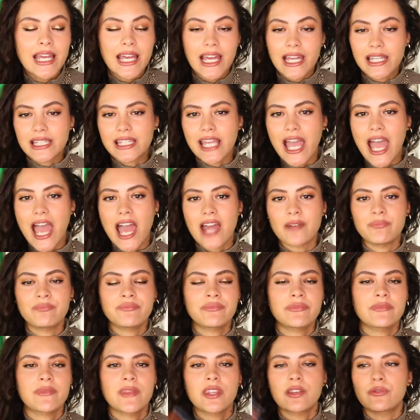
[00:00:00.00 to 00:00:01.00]

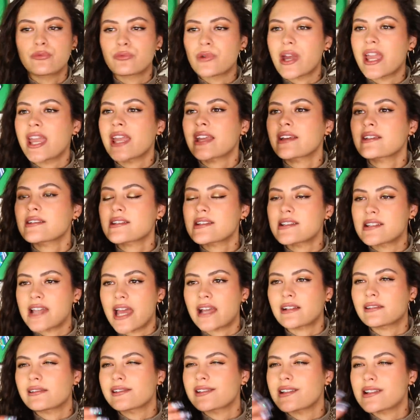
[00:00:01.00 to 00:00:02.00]
Again, rings,
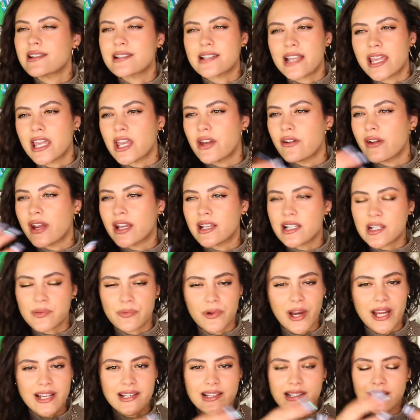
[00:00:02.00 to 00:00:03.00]
necklaces, earrings,
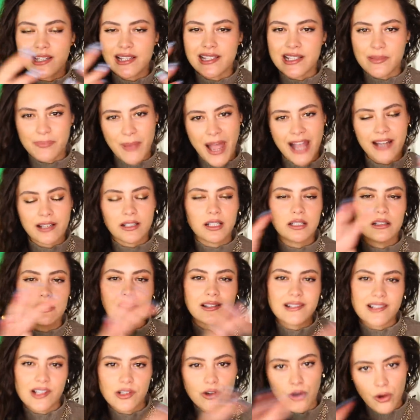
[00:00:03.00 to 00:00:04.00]
bracelets,
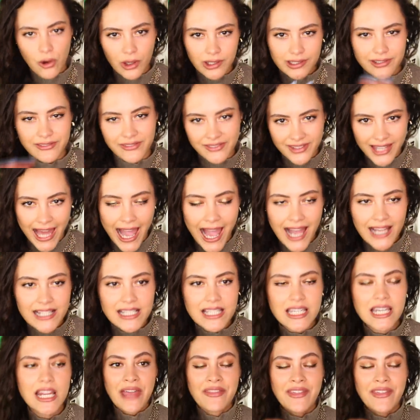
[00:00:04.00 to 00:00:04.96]
bangles, all of that.